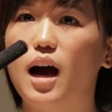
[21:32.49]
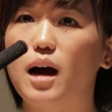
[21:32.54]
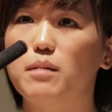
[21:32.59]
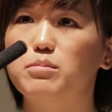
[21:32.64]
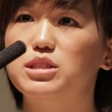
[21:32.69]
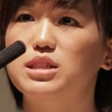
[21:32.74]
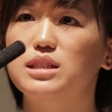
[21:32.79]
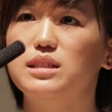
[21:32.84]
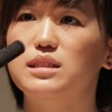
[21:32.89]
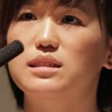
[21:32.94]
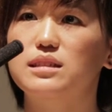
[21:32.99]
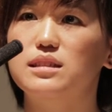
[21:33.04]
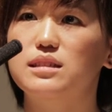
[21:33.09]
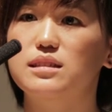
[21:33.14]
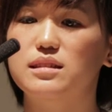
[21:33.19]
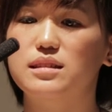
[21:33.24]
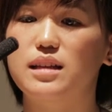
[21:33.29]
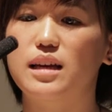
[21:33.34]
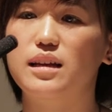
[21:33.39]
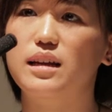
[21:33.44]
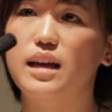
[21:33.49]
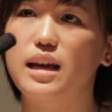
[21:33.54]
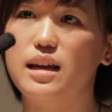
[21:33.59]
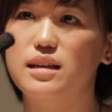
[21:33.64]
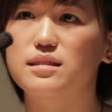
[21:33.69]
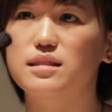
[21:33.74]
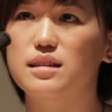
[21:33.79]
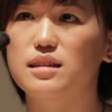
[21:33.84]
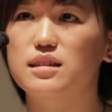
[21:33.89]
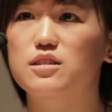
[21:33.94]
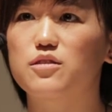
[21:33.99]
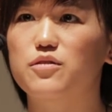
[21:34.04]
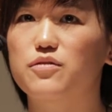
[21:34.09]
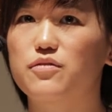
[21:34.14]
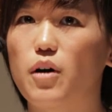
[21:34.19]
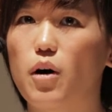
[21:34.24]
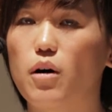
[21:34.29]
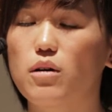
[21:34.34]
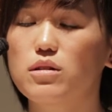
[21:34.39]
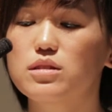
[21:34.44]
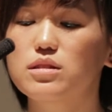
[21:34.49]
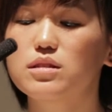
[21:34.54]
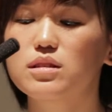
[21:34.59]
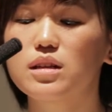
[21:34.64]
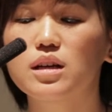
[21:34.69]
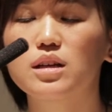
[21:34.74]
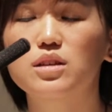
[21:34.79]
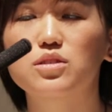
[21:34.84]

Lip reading: option to set async to false,